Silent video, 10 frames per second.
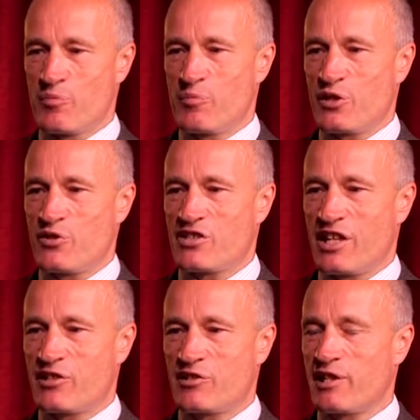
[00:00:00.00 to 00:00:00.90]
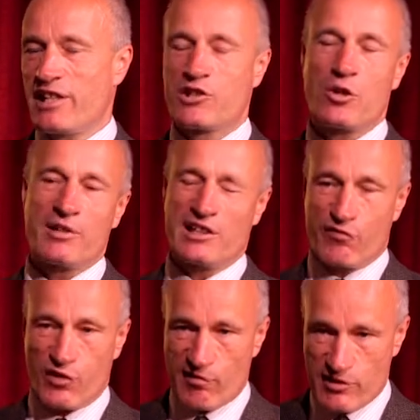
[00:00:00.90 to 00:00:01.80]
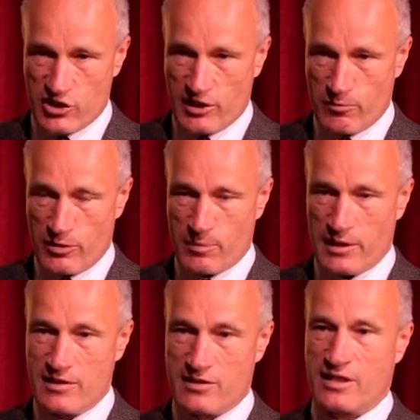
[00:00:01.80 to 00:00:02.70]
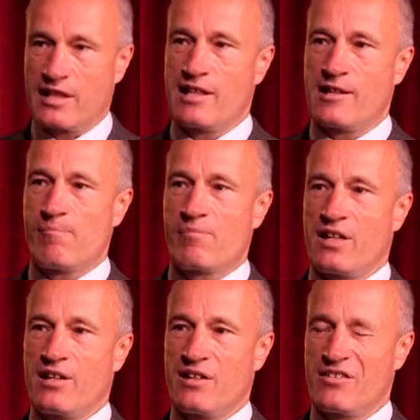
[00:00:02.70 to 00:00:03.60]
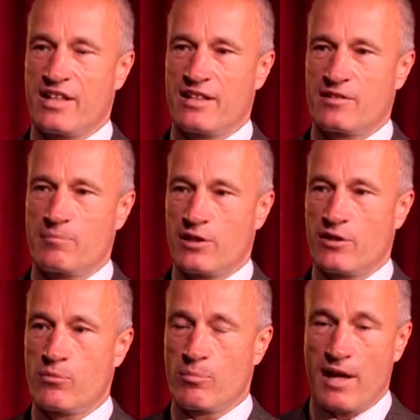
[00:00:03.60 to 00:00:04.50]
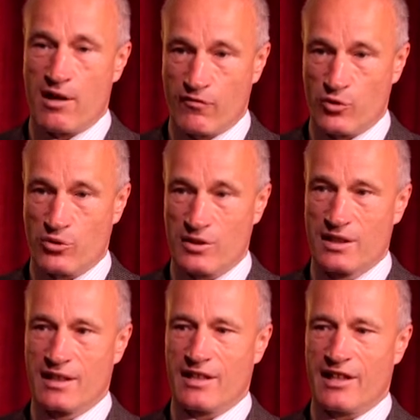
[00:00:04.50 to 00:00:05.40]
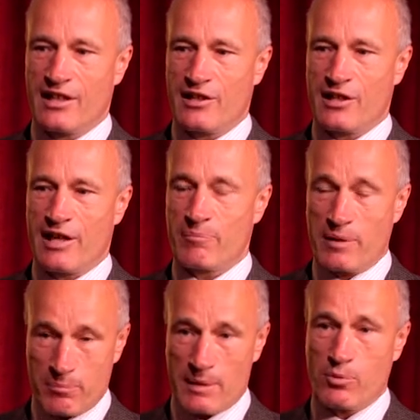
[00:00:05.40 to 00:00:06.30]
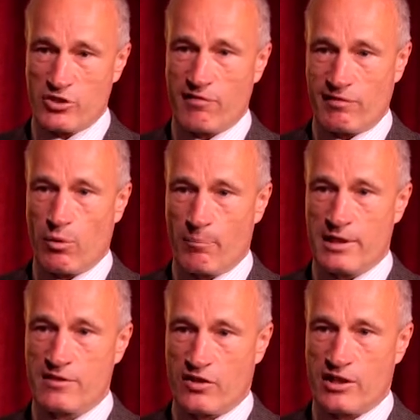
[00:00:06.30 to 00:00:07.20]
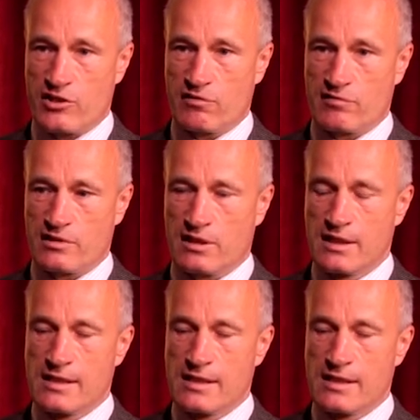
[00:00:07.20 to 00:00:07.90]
Because they can economically flourish with peace, they can become more powerful, and people generally want peace for their children.